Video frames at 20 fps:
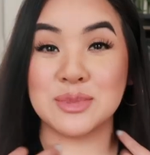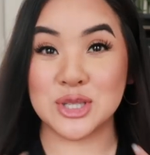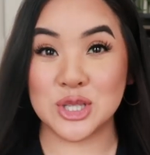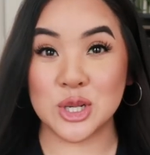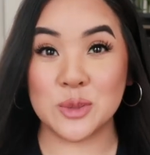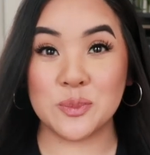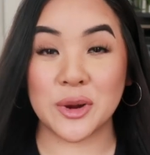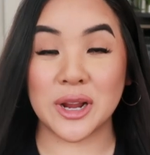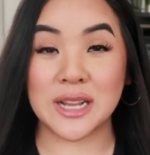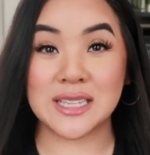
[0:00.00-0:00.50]

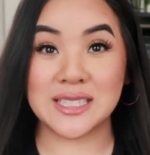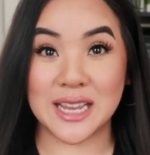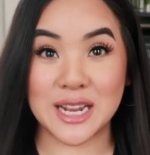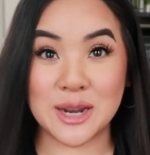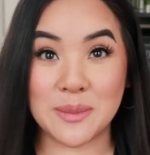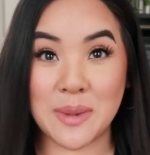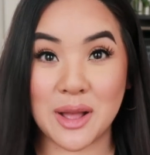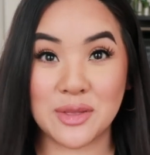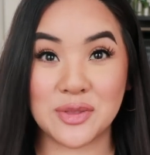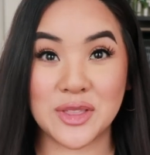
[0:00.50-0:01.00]
super
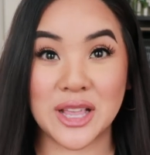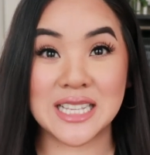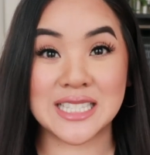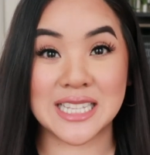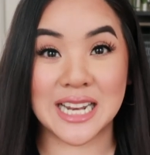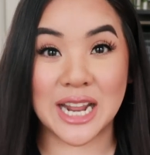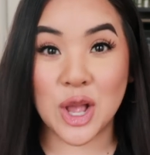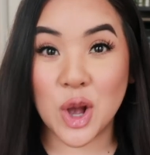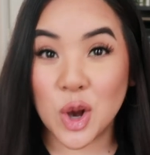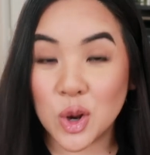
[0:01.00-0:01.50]
excited about these
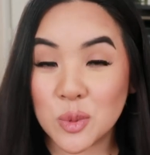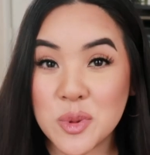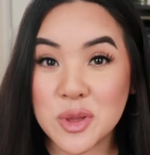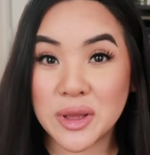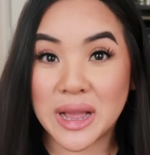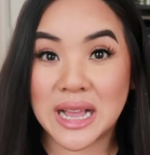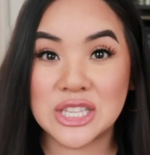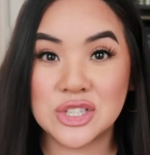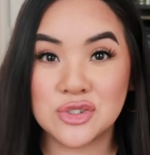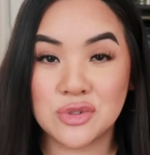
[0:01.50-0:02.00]
and I hope you
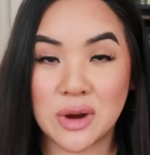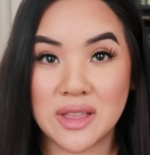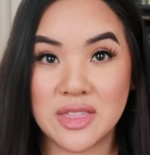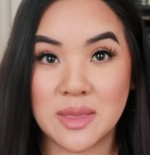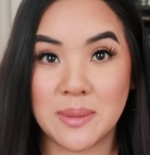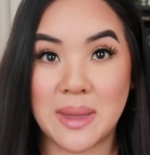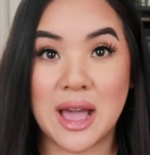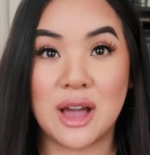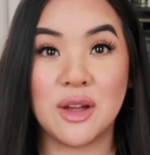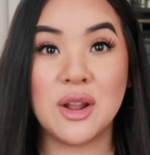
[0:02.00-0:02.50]
guys try
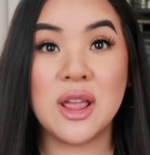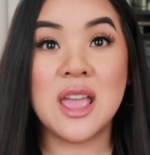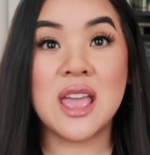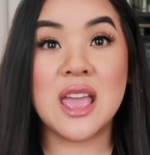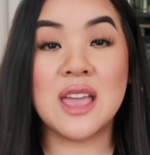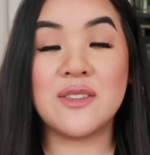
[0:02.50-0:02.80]
them out.